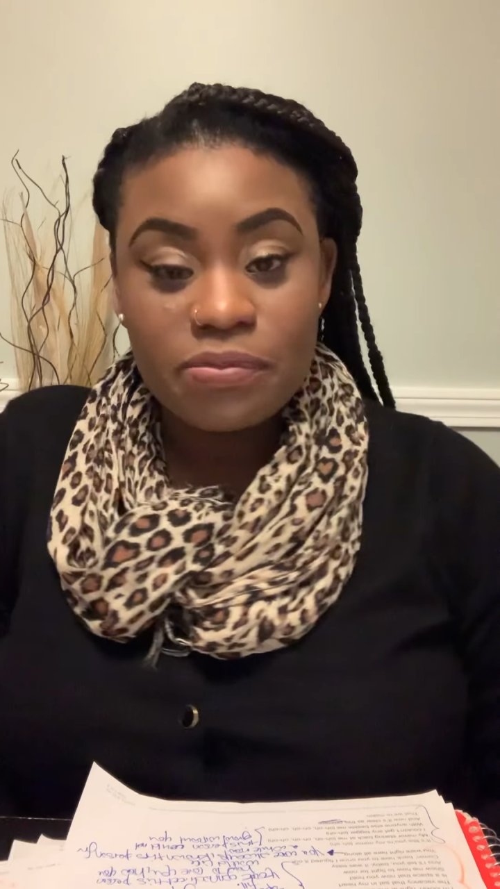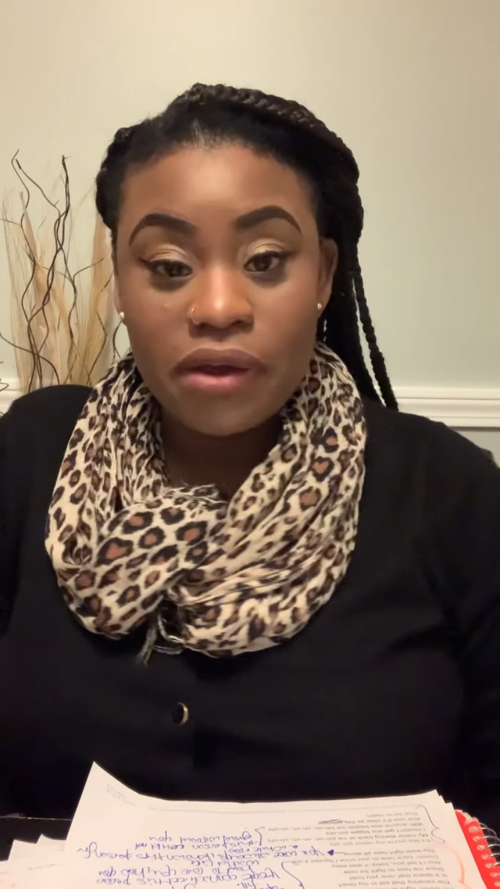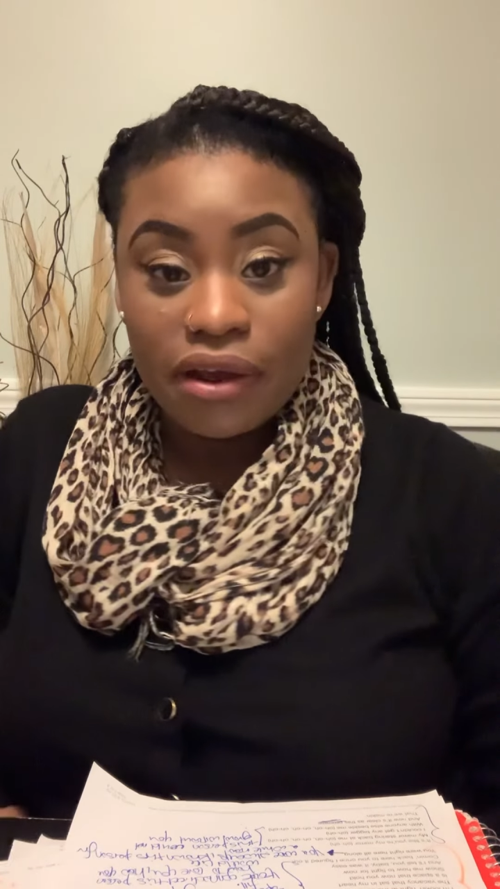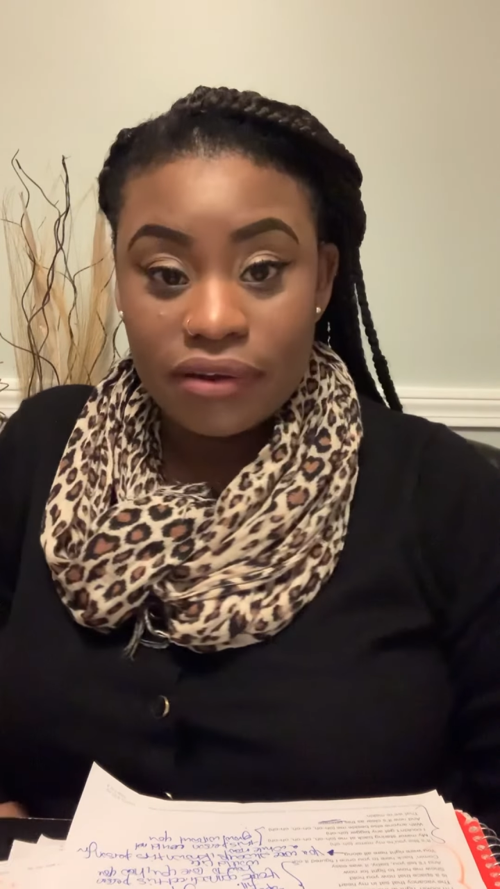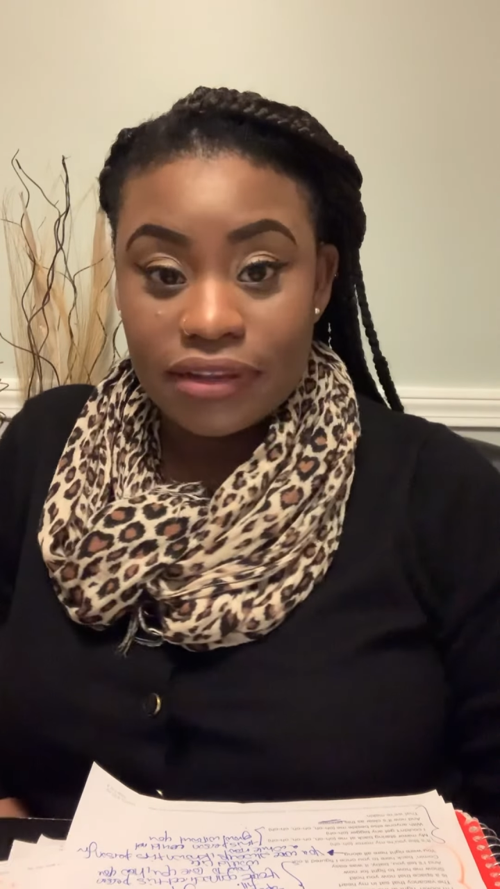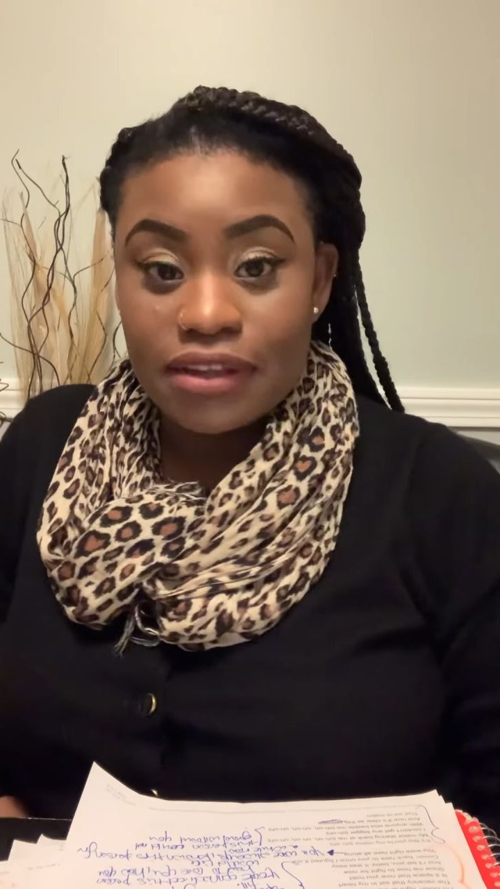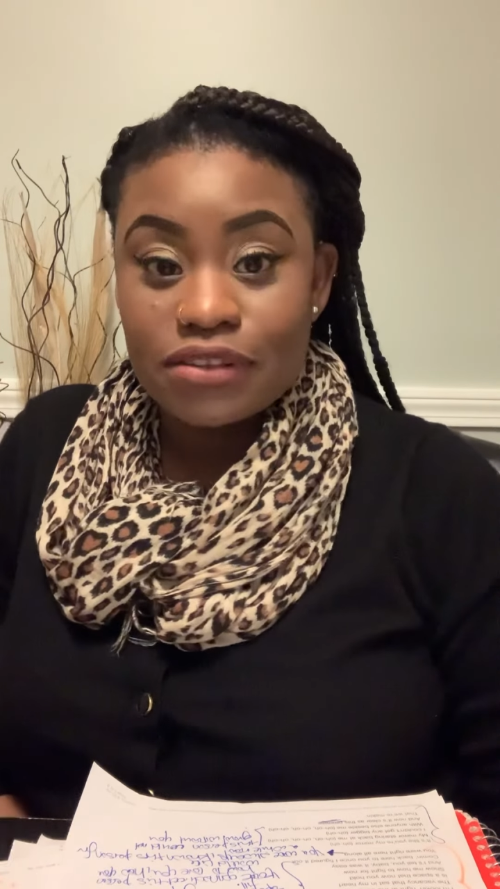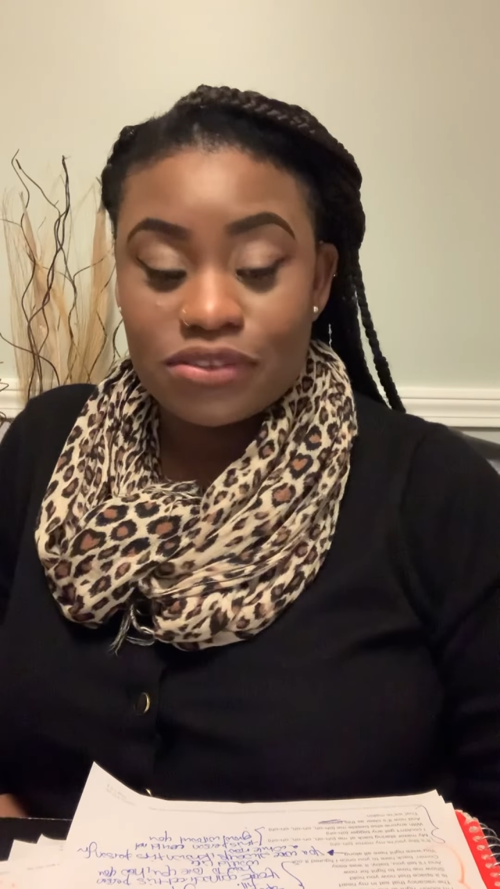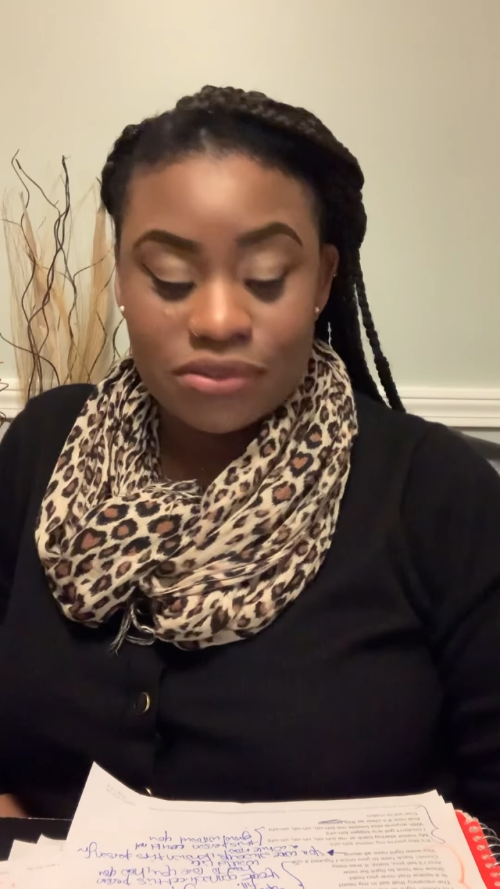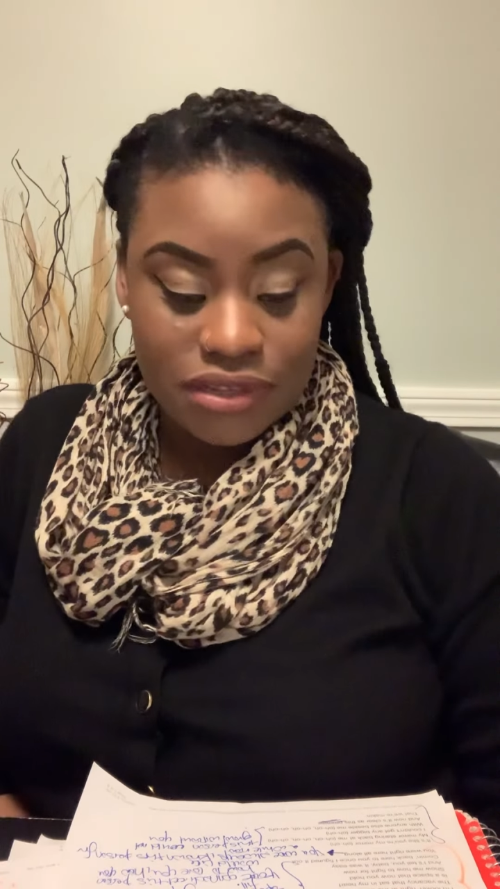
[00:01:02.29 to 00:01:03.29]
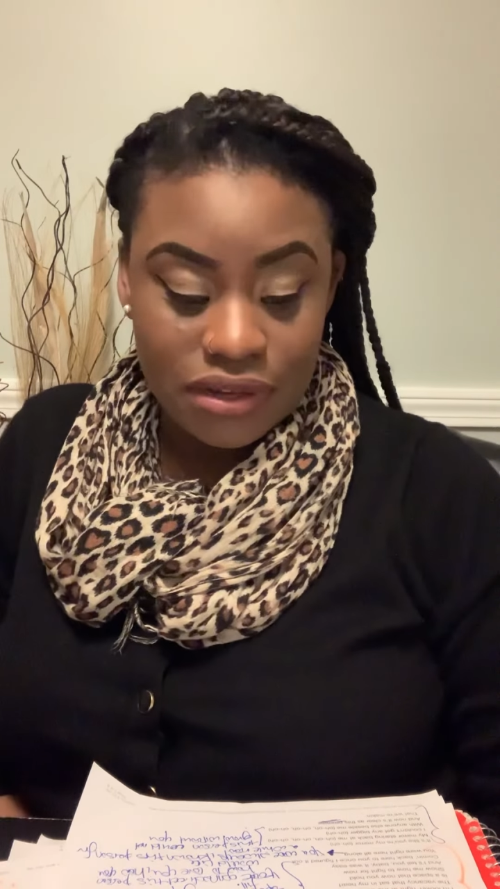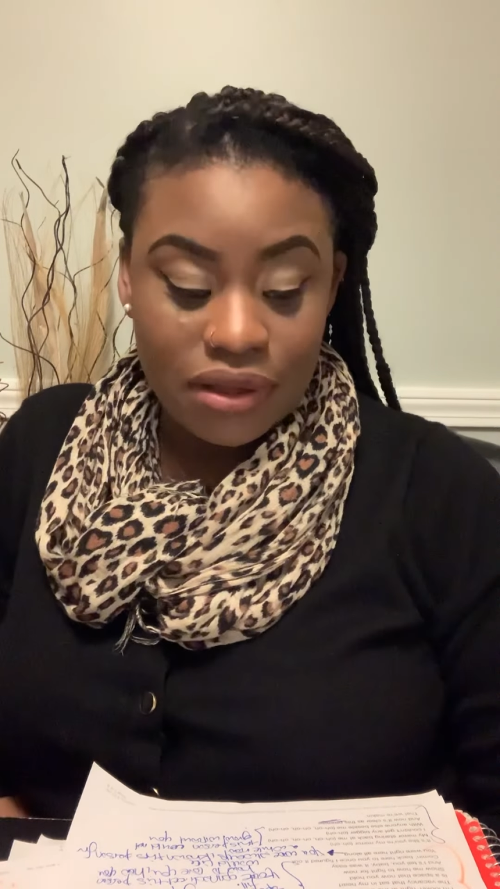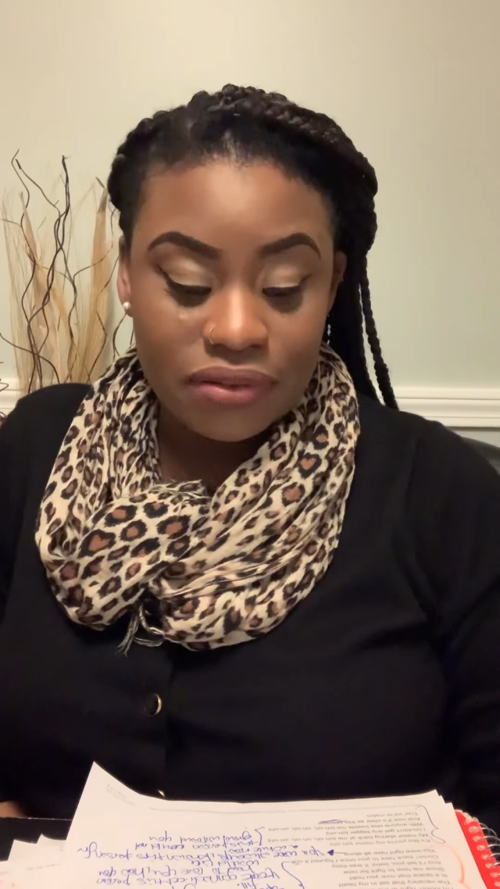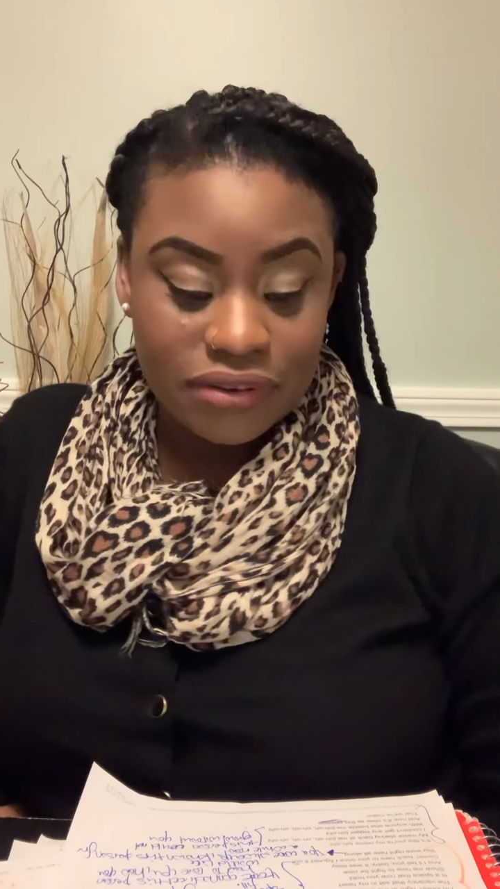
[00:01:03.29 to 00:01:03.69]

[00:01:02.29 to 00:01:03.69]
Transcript: parallel to the other